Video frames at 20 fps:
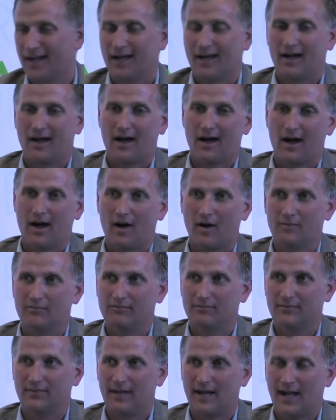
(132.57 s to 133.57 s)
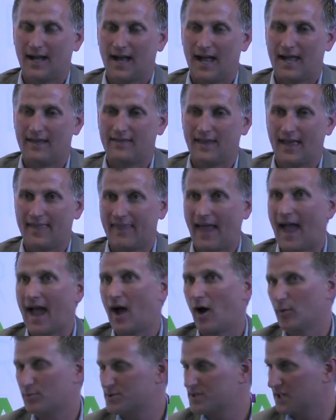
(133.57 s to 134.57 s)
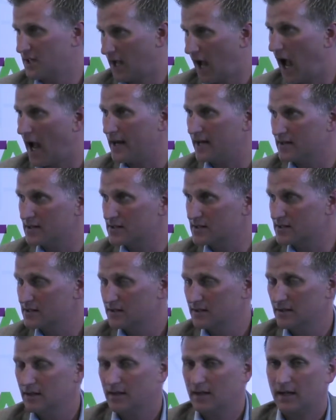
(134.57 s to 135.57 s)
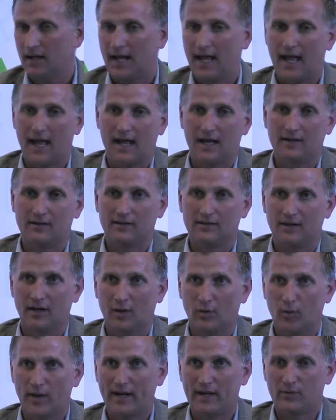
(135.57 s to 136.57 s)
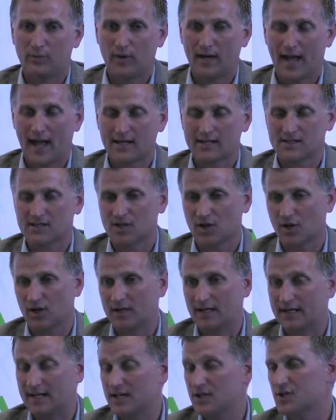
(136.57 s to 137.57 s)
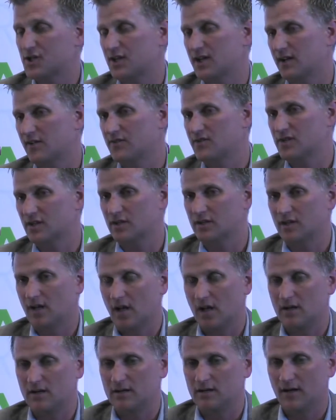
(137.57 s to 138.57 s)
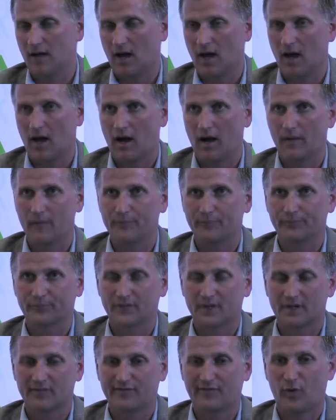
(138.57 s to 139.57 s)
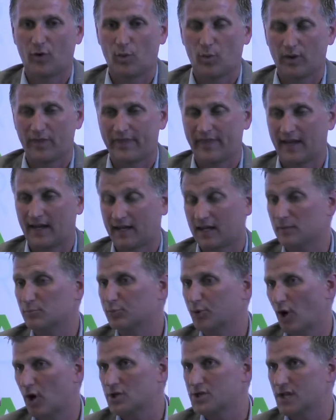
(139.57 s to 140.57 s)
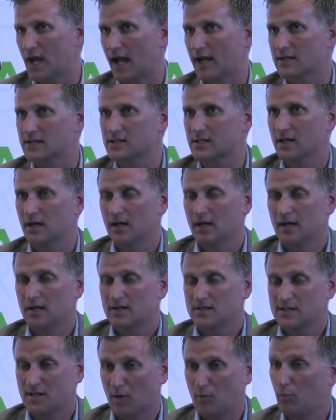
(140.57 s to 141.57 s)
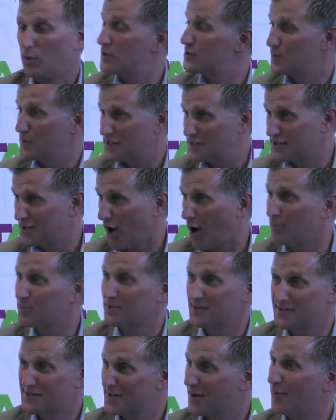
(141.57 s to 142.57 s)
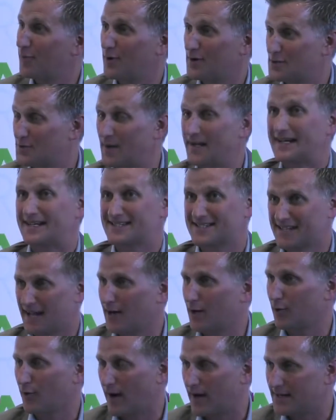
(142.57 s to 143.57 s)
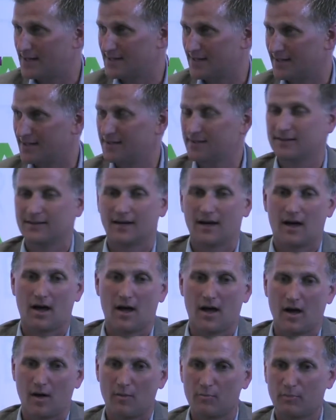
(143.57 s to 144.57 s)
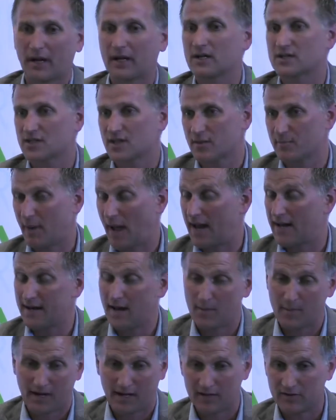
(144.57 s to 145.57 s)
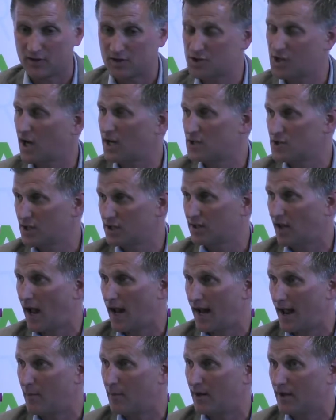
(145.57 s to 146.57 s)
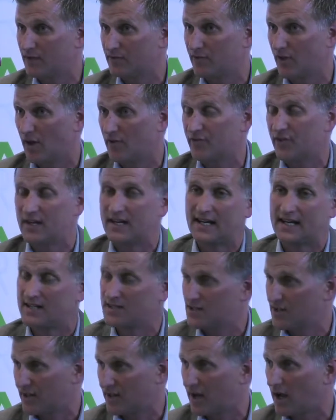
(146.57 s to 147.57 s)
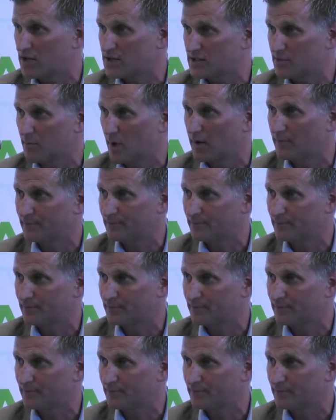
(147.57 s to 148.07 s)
and that helps to guide us. And we had certain initiatives and forward-thinking projects, some which we stopped and some which we accelerated because of the pandemic and the changing dynamic of the needs of the customer.